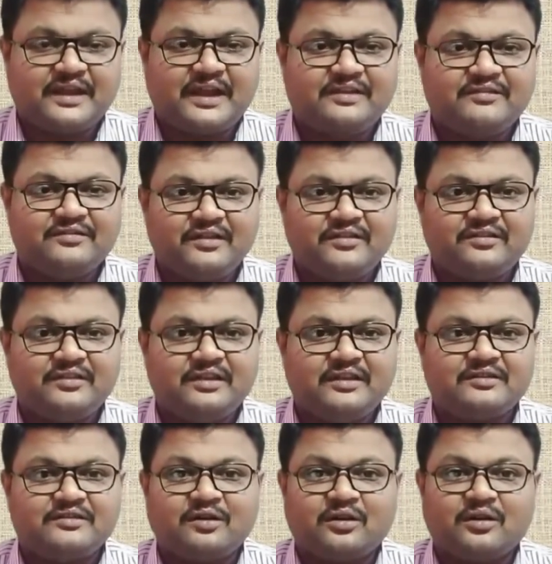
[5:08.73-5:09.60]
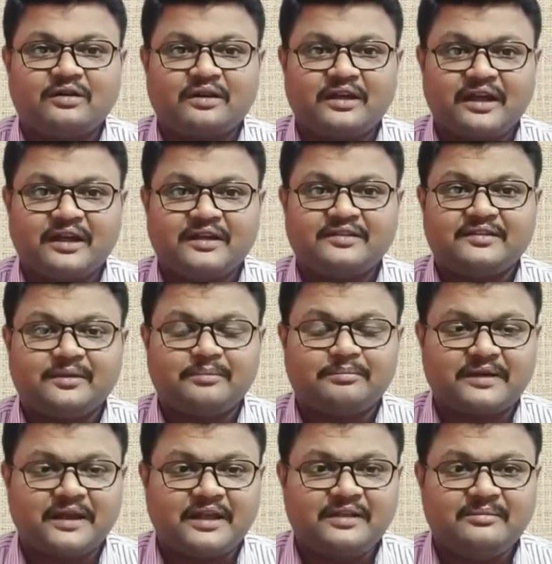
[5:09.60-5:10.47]
and this is called as
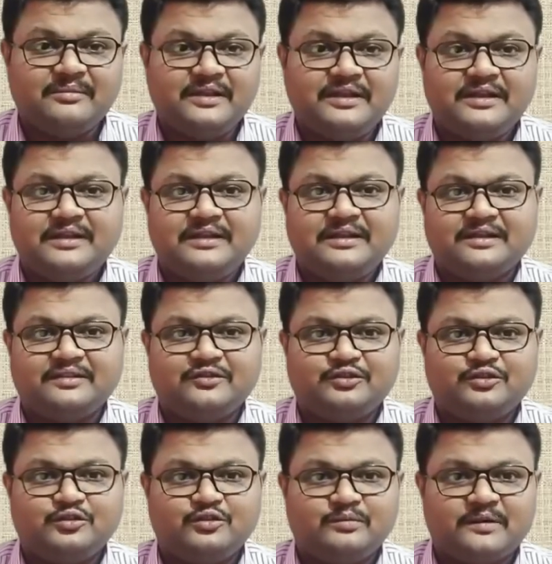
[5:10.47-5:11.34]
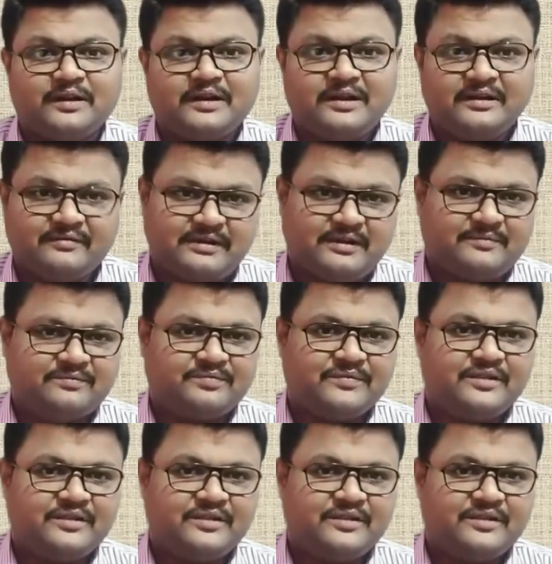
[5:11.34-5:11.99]
primary consumer level,